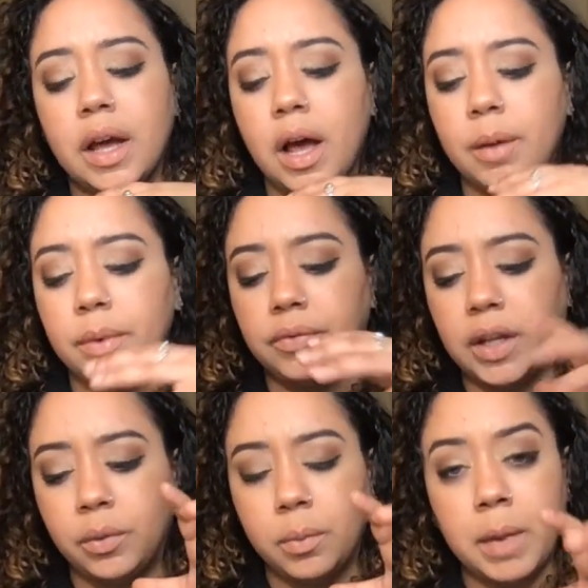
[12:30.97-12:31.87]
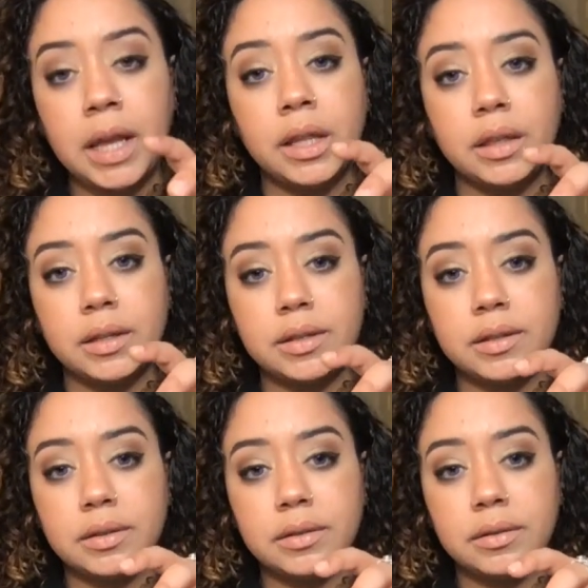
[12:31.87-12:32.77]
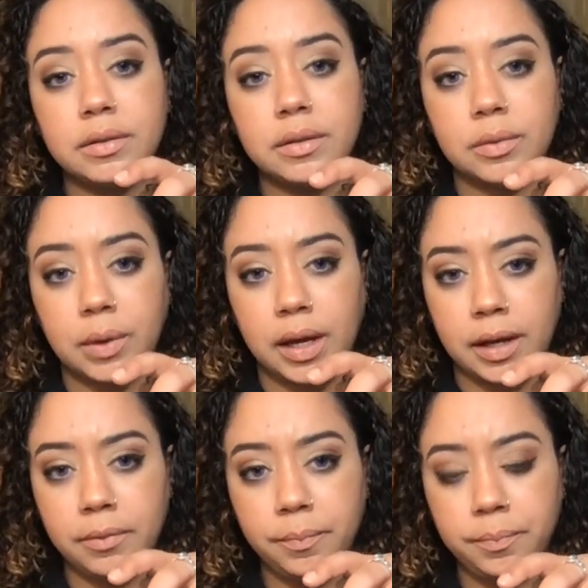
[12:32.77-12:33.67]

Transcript: if they remain in this, okay?